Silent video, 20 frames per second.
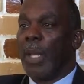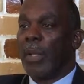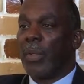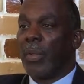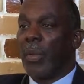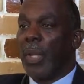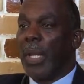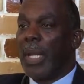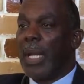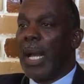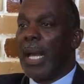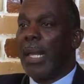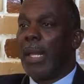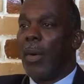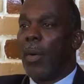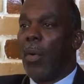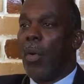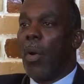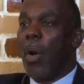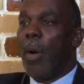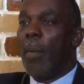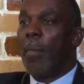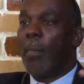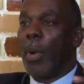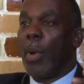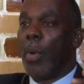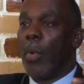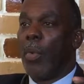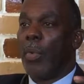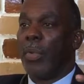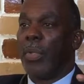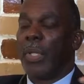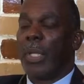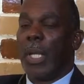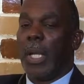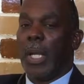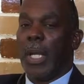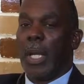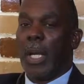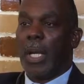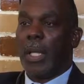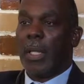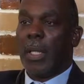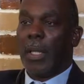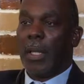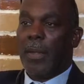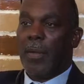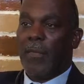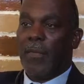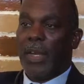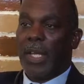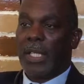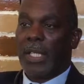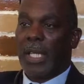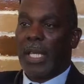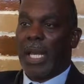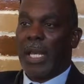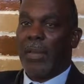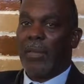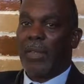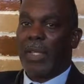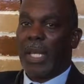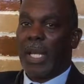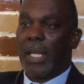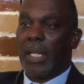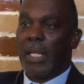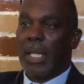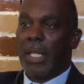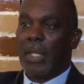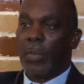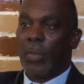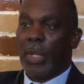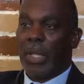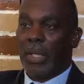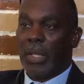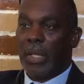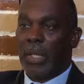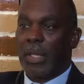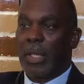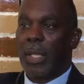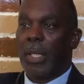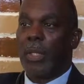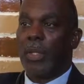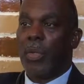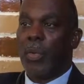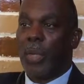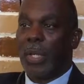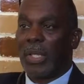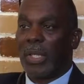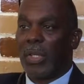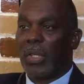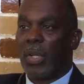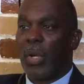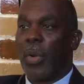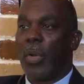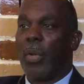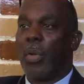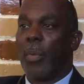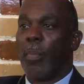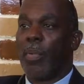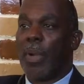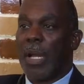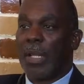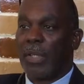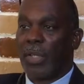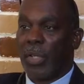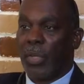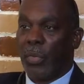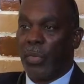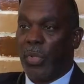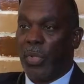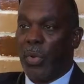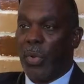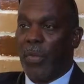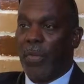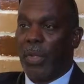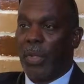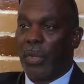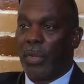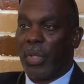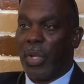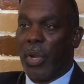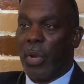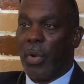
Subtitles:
So they kind of all merge under the investigative techniques, which is a U.S. attorney or prosecutorial